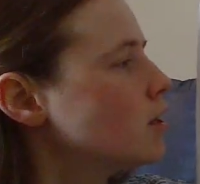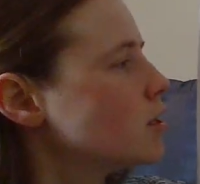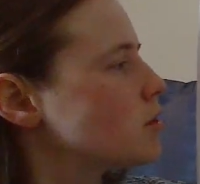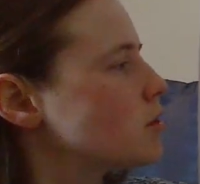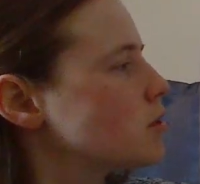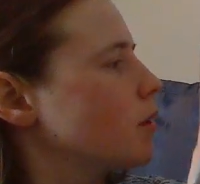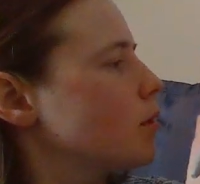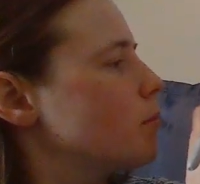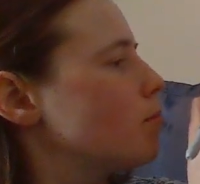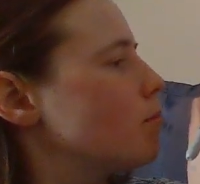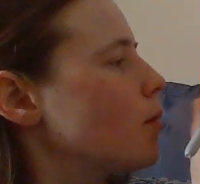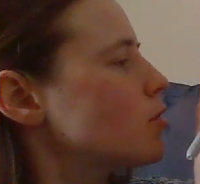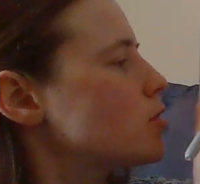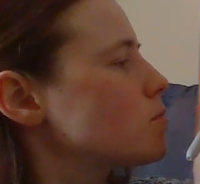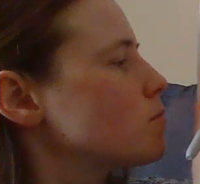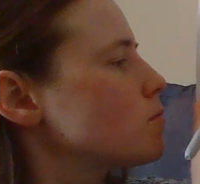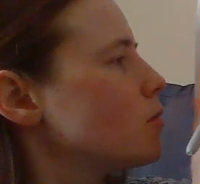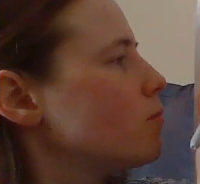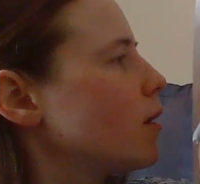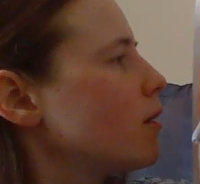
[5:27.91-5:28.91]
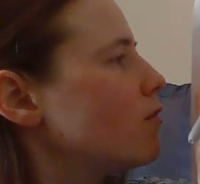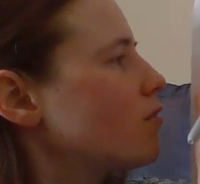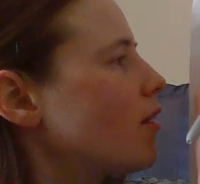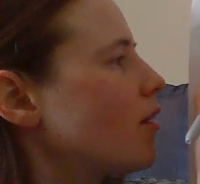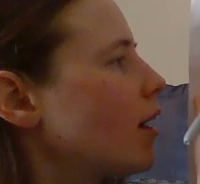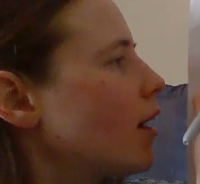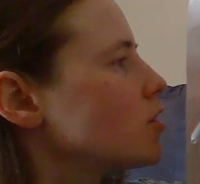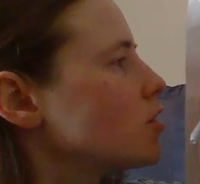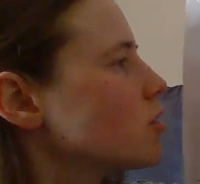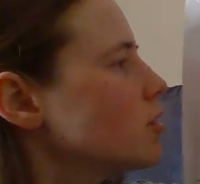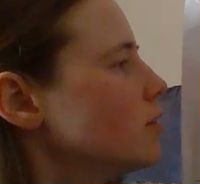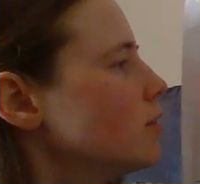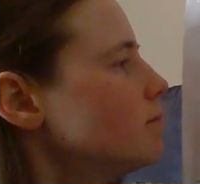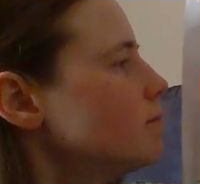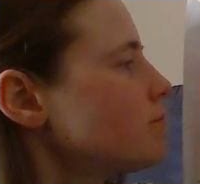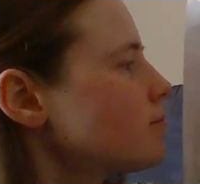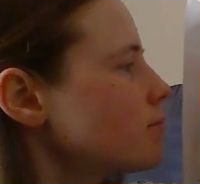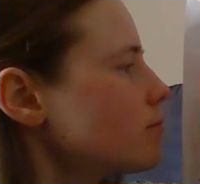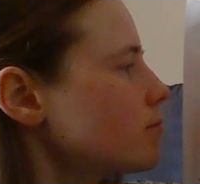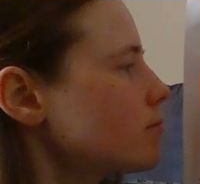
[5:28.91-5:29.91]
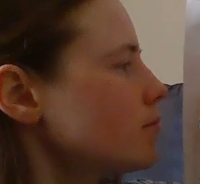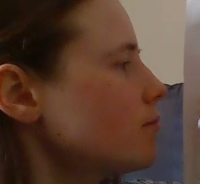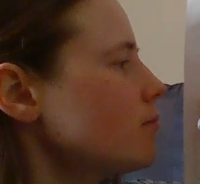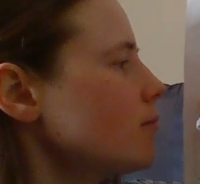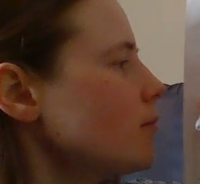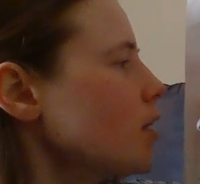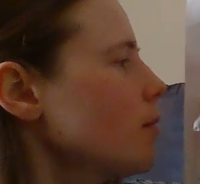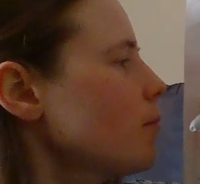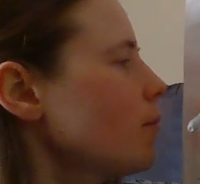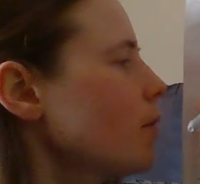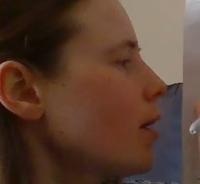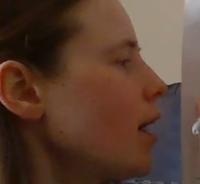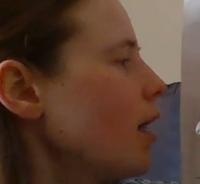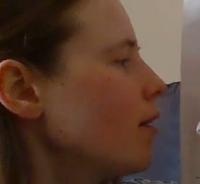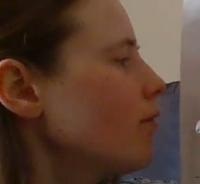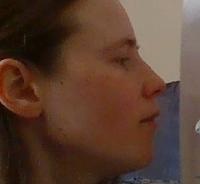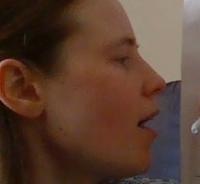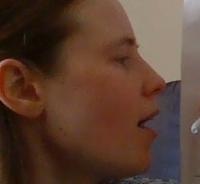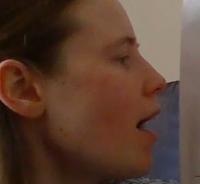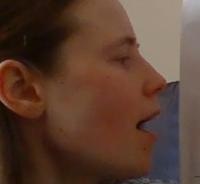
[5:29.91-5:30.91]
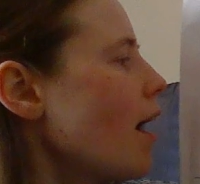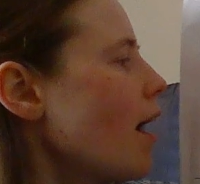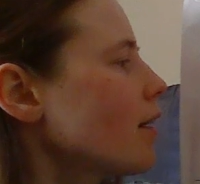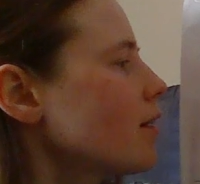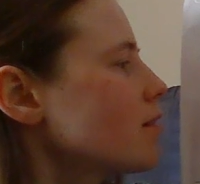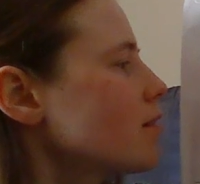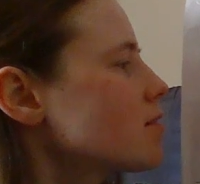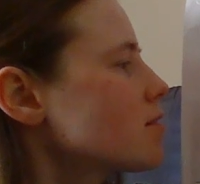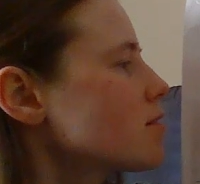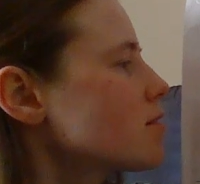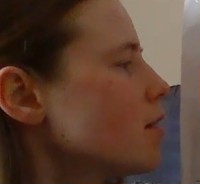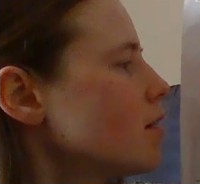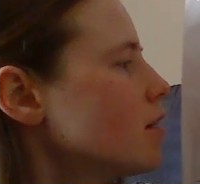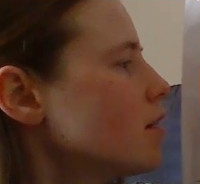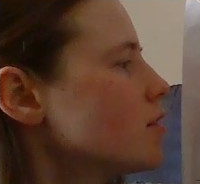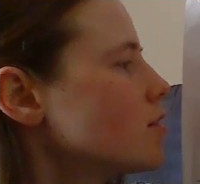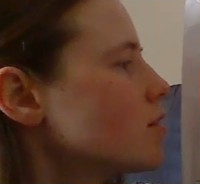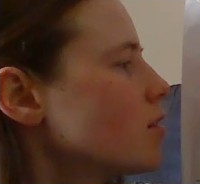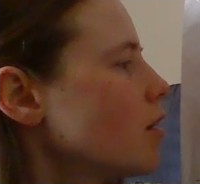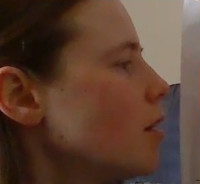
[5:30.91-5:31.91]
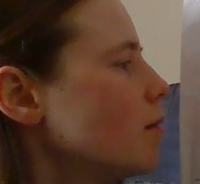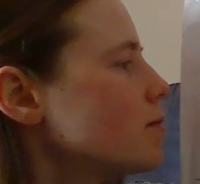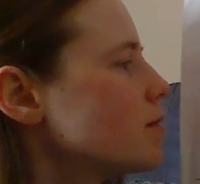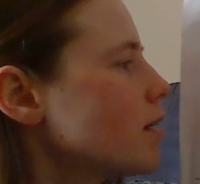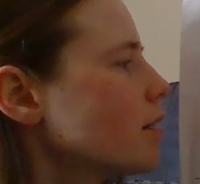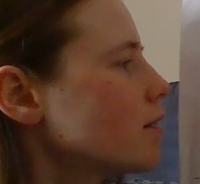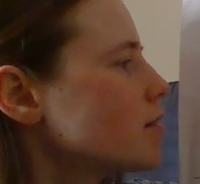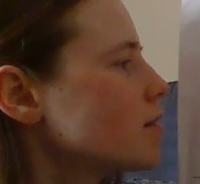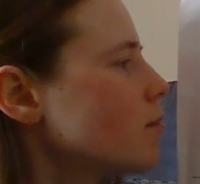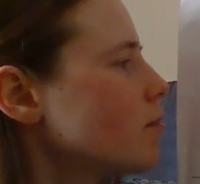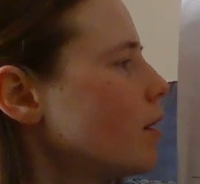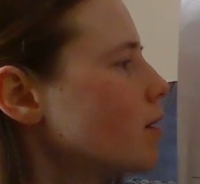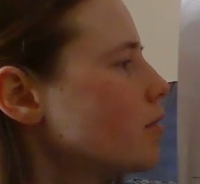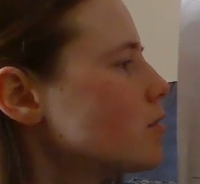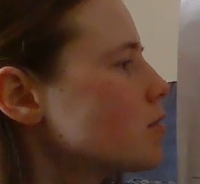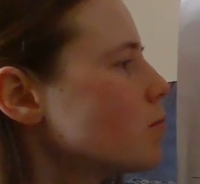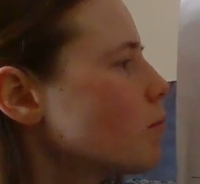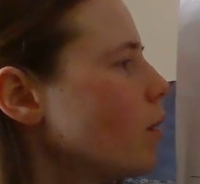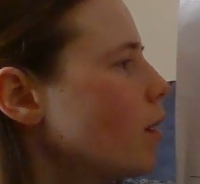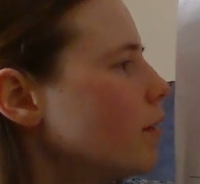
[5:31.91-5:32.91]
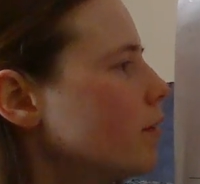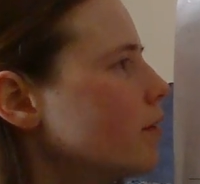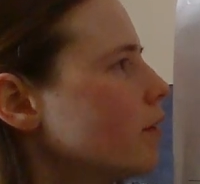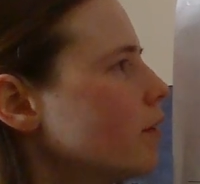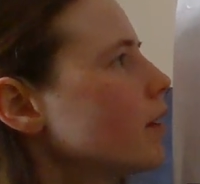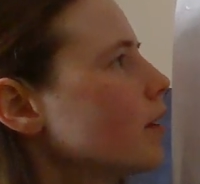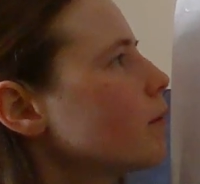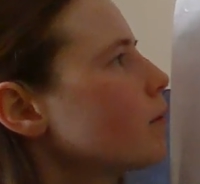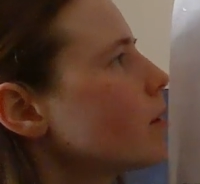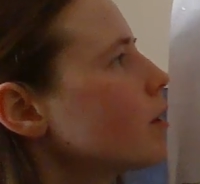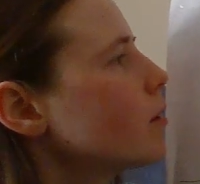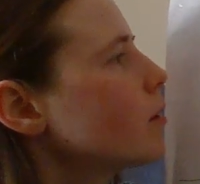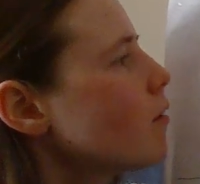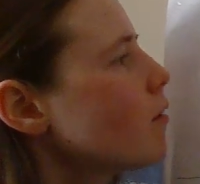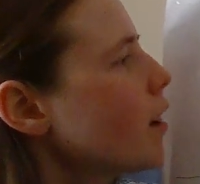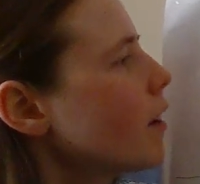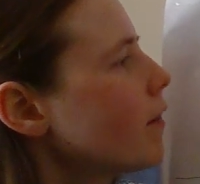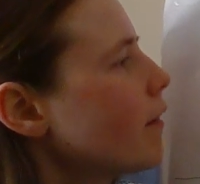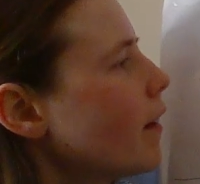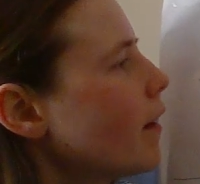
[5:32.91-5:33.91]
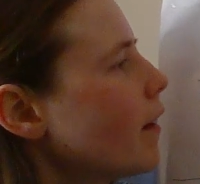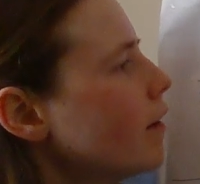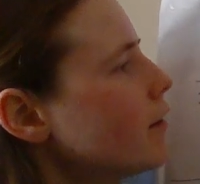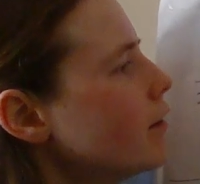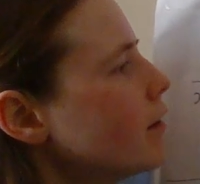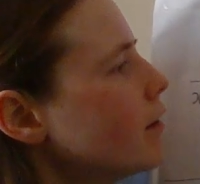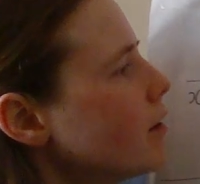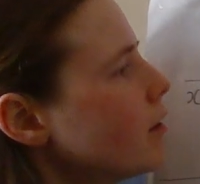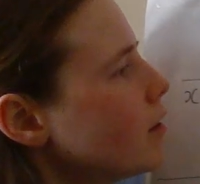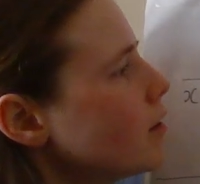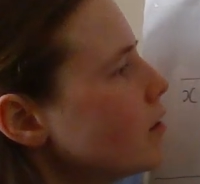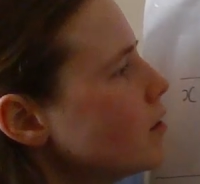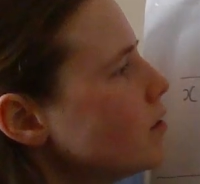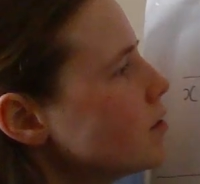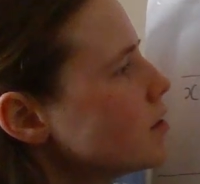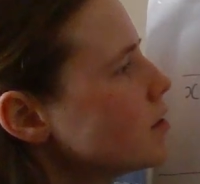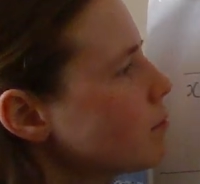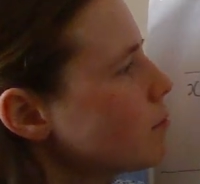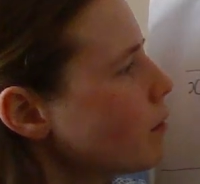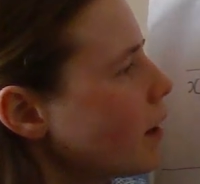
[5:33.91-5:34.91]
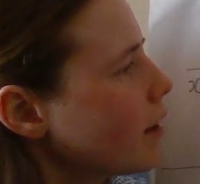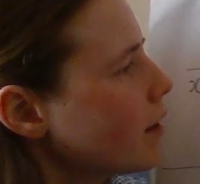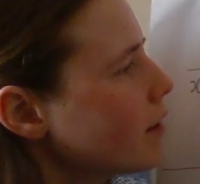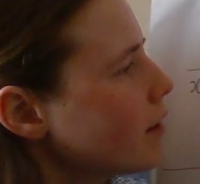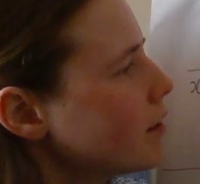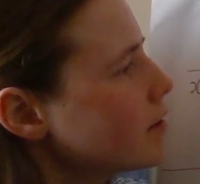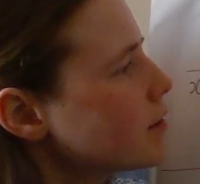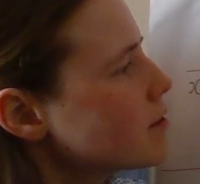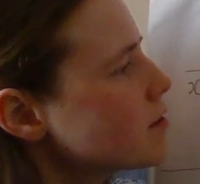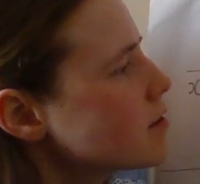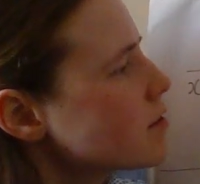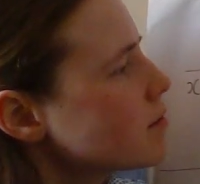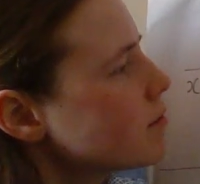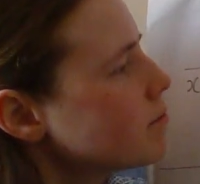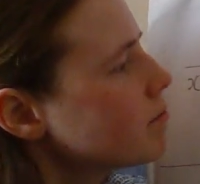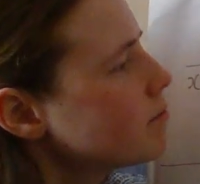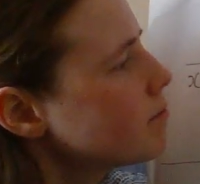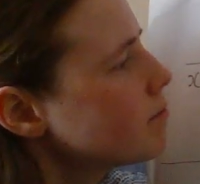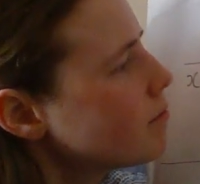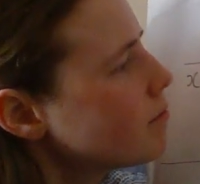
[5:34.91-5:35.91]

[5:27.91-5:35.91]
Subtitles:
So on the bottom of my fraction, I'm going to have x times x minus 1. I'm going to write that using brackets.